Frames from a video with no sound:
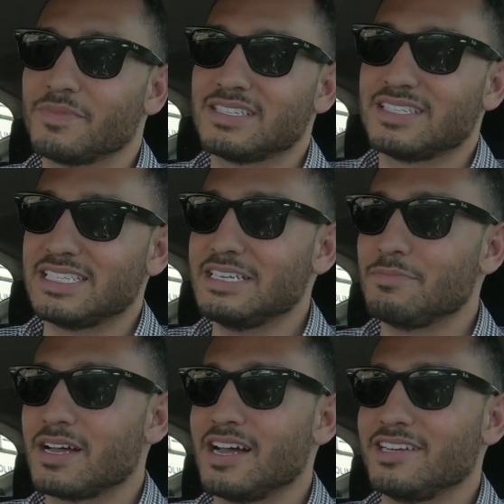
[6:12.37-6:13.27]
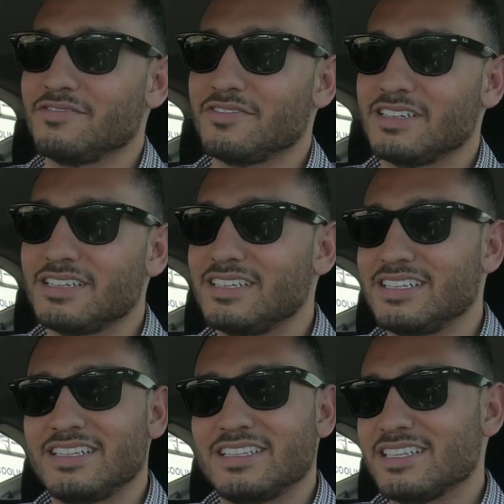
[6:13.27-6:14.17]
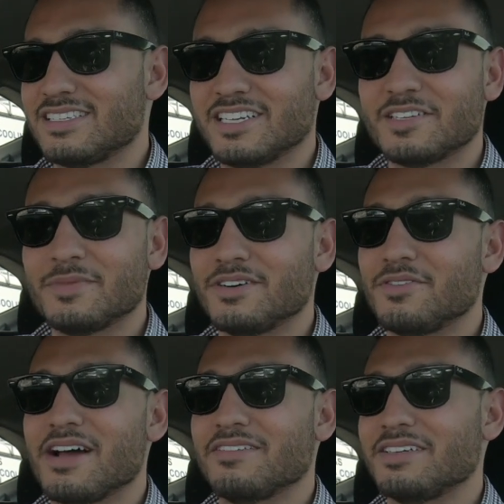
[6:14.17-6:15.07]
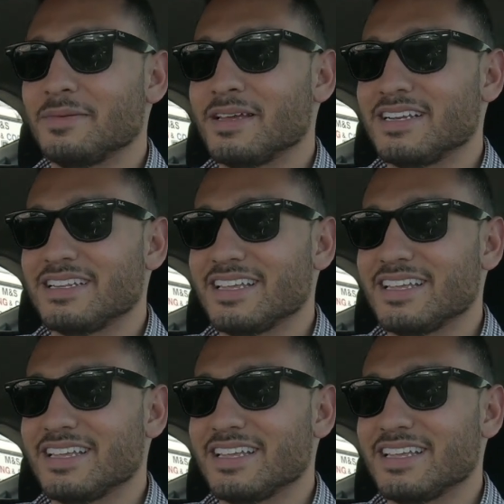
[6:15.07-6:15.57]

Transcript: seem kind of the stigma around it, man.